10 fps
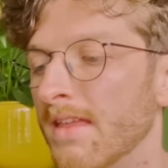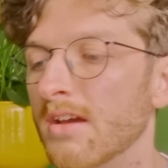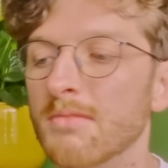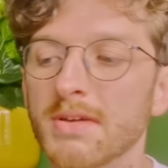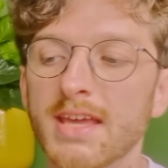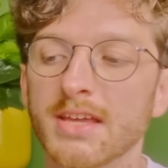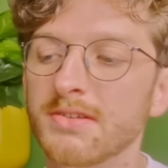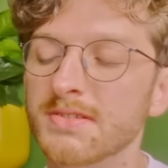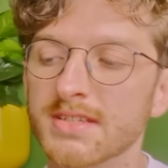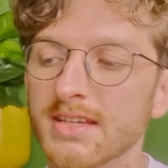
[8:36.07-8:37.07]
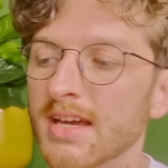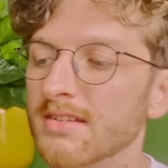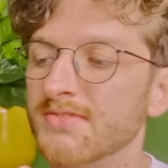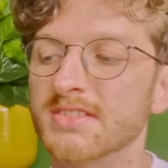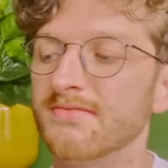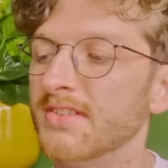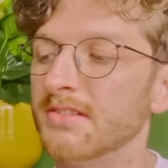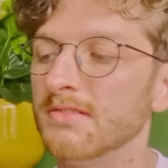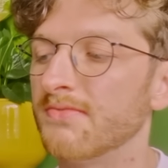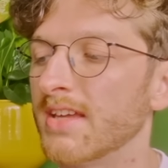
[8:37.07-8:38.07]
But yeah, using kind of
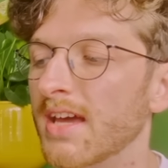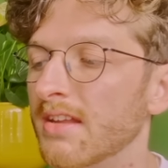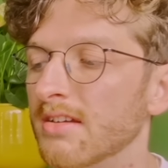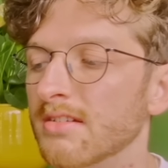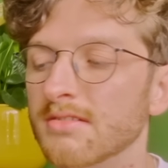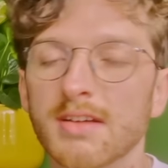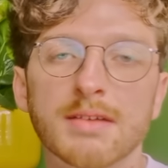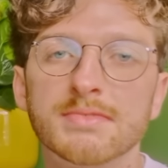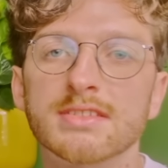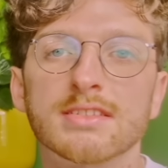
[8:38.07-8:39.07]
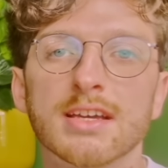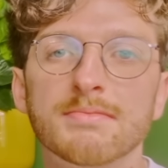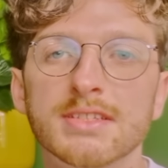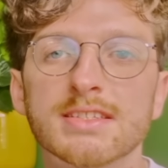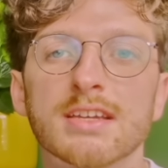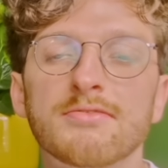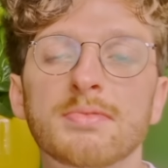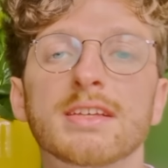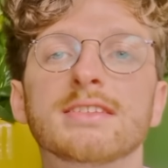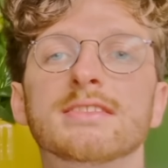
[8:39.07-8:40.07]
Seville, Vienna, Amsterdam, these kind of
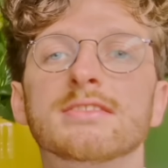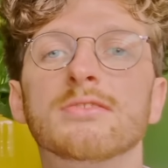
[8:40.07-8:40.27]
places that